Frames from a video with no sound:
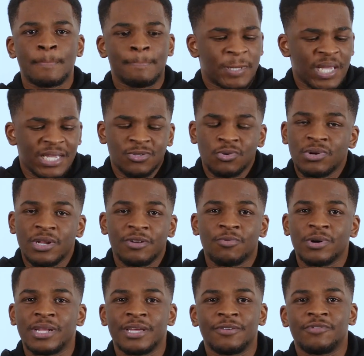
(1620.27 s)
That's what it
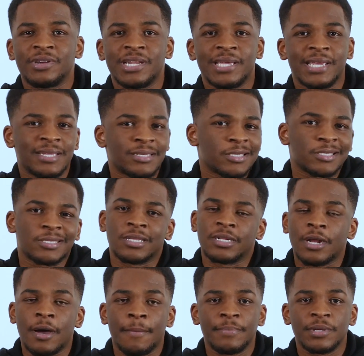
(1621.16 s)
really is, just the
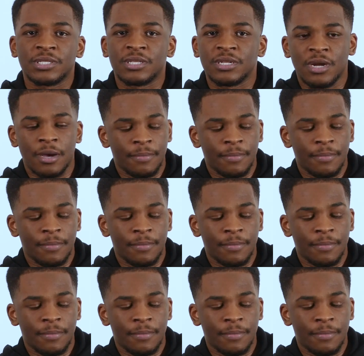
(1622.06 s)
numbers.